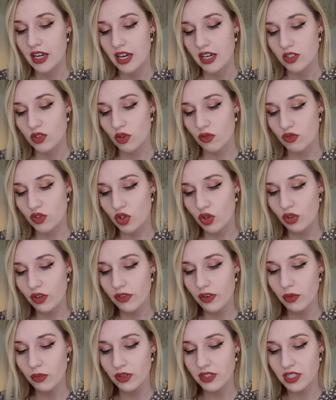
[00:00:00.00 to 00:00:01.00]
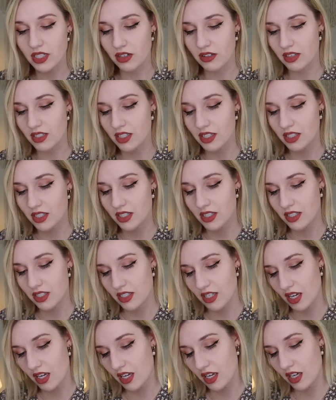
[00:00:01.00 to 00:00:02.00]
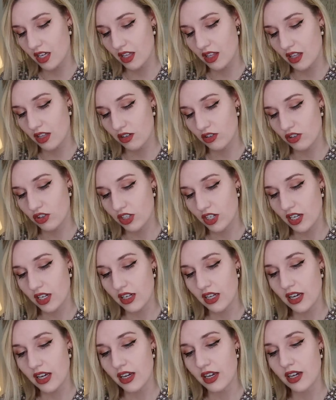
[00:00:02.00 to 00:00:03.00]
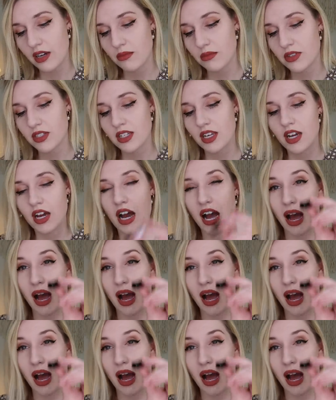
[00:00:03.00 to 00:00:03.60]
So we have two different ones here. It doesn't say their shade names.